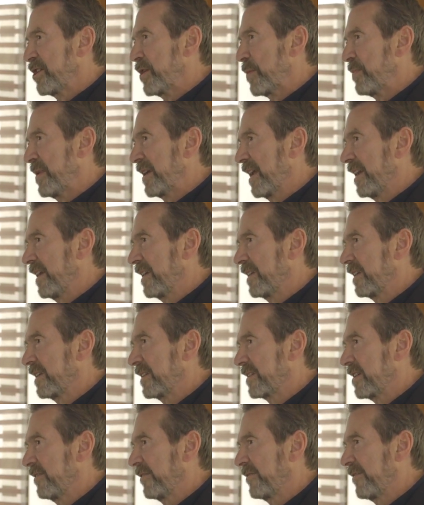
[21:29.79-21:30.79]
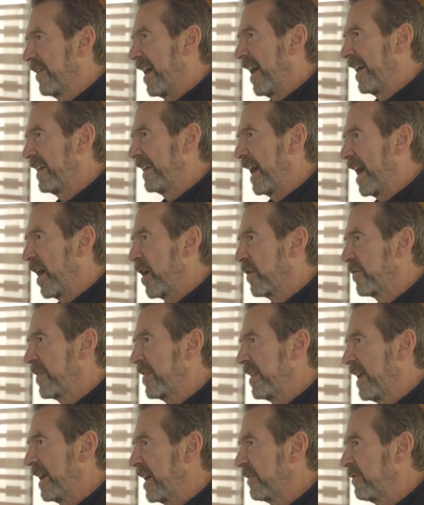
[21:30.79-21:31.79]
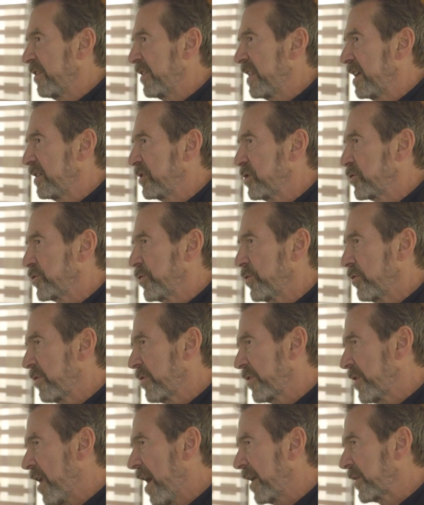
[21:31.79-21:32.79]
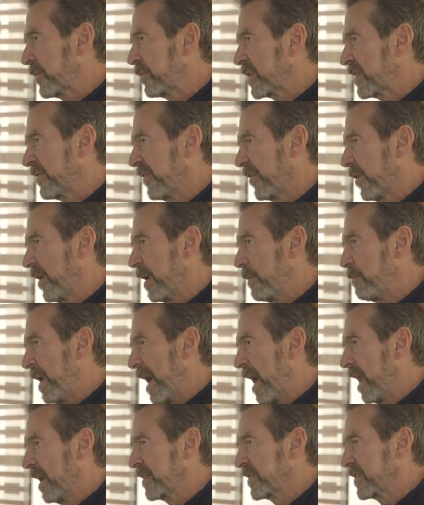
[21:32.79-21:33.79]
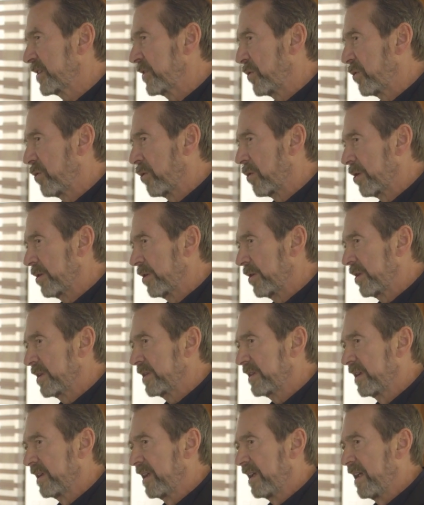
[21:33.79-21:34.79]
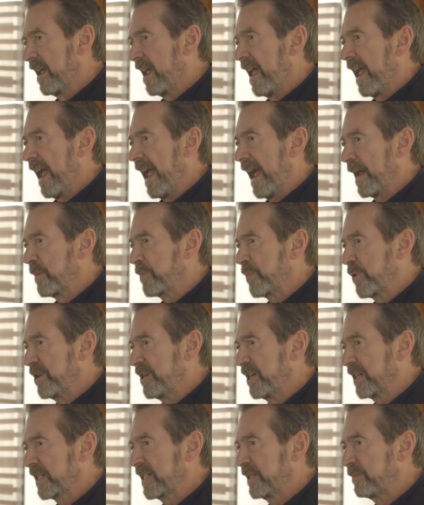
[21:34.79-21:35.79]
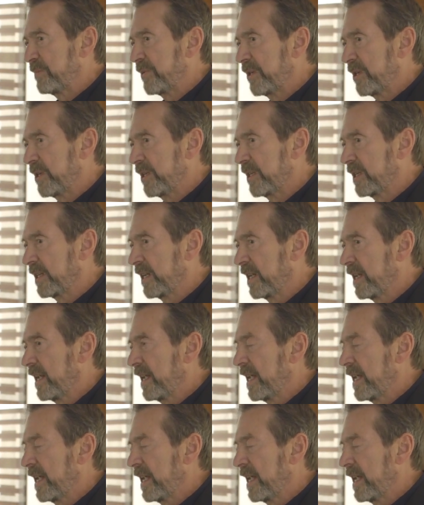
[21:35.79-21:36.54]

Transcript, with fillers: you're beginning to find out that everything that you thought was very balanced and ordered and predictable